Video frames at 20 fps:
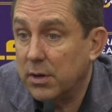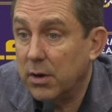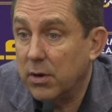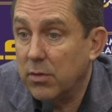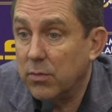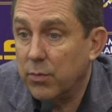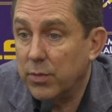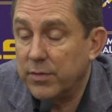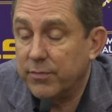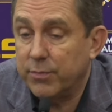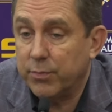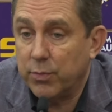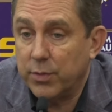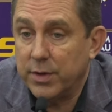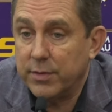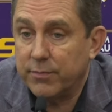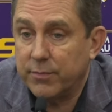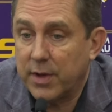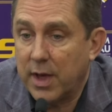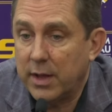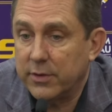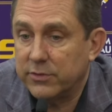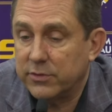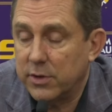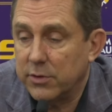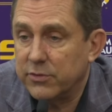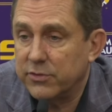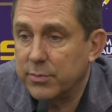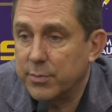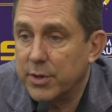
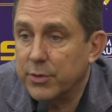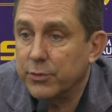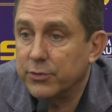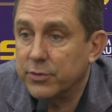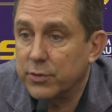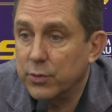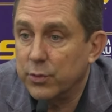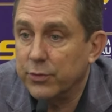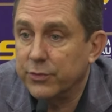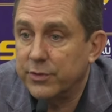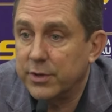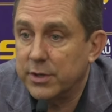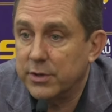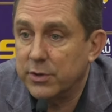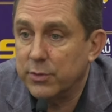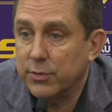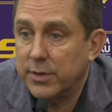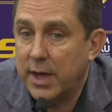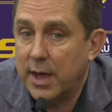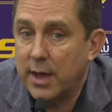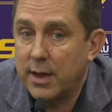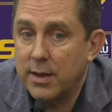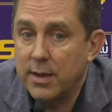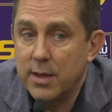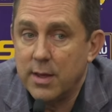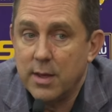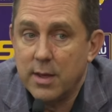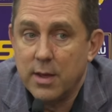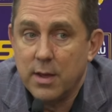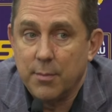There's some other schools that do that,
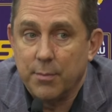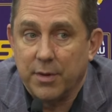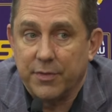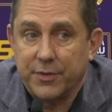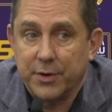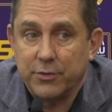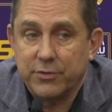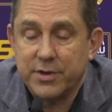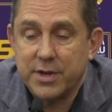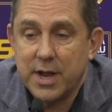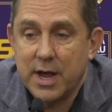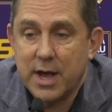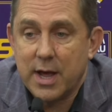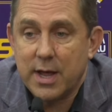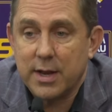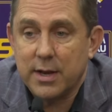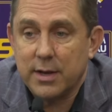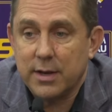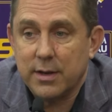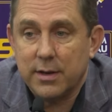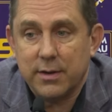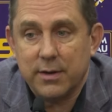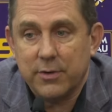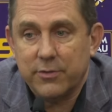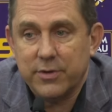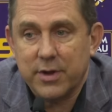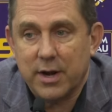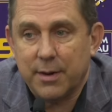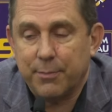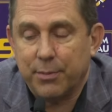but there's not
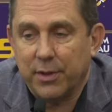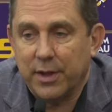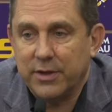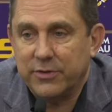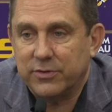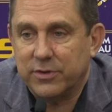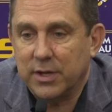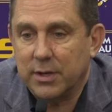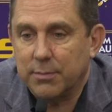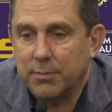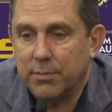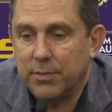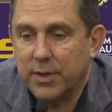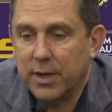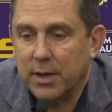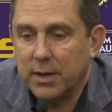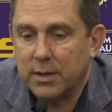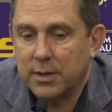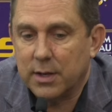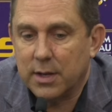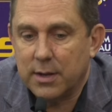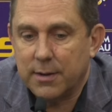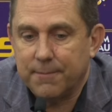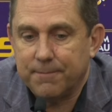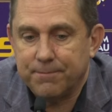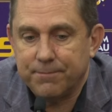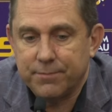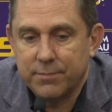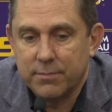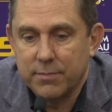a place that
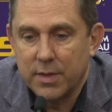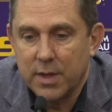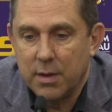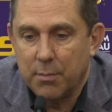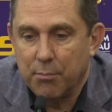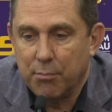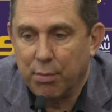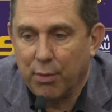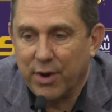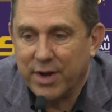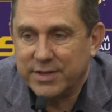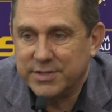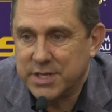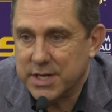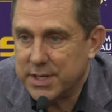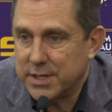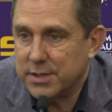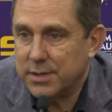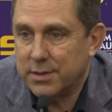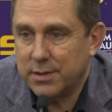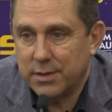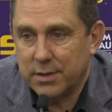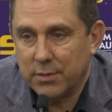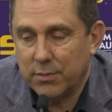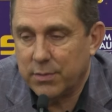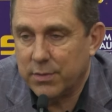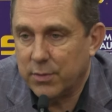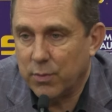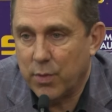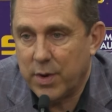brings it
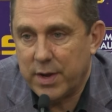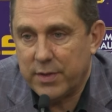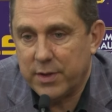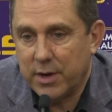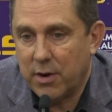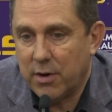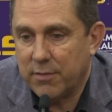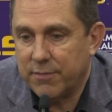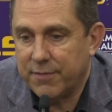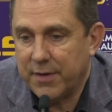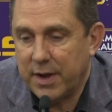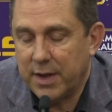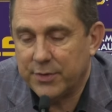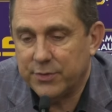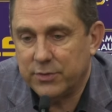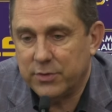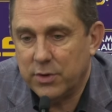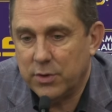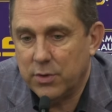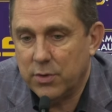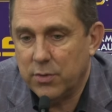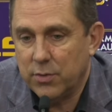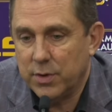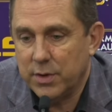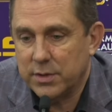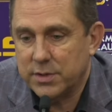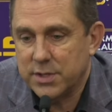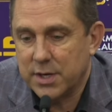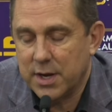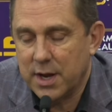the way that our fans do.
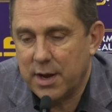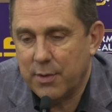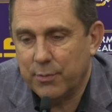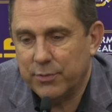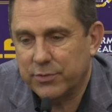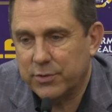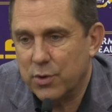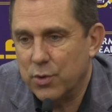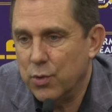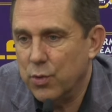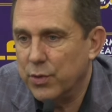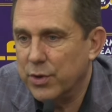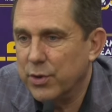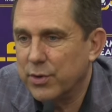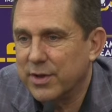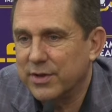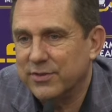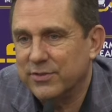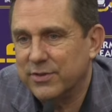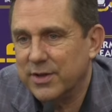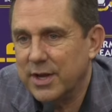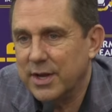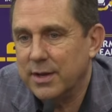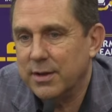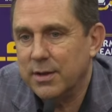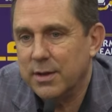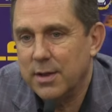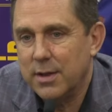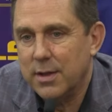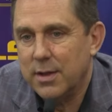And tonight was cool. You could
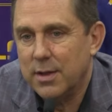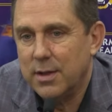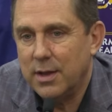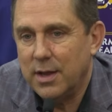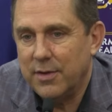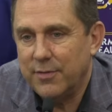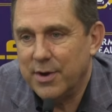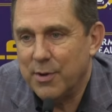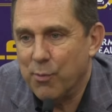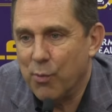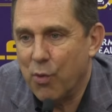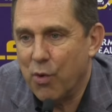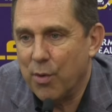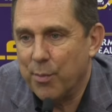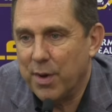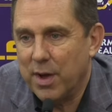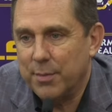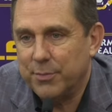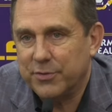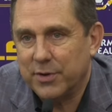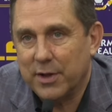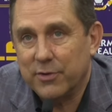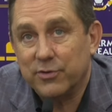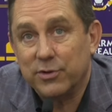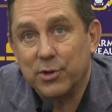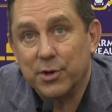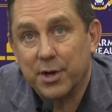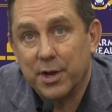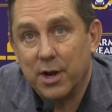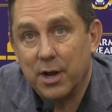see even in warm-ups, I was
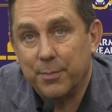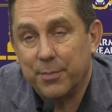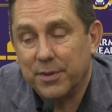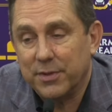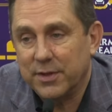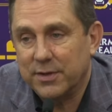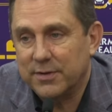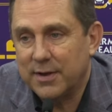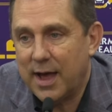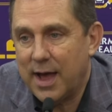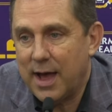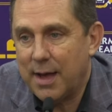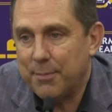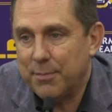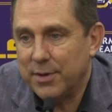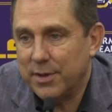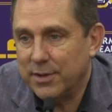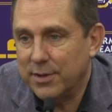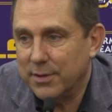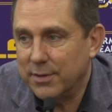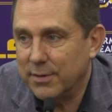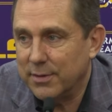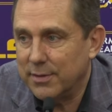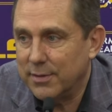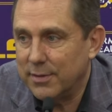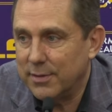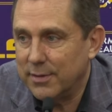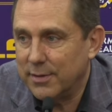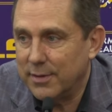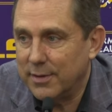looking up in the top in
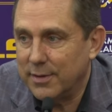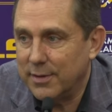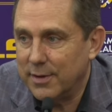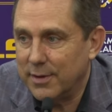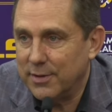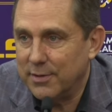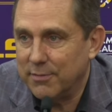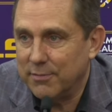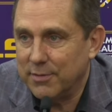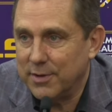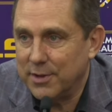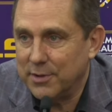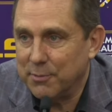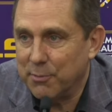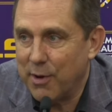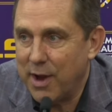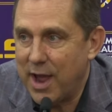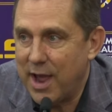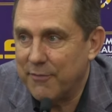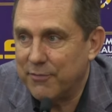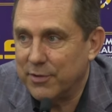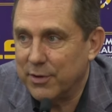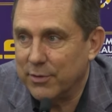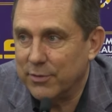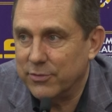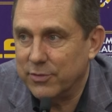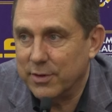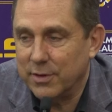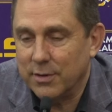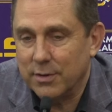the
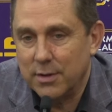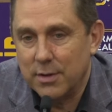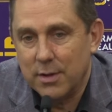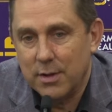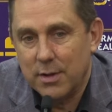rafters, and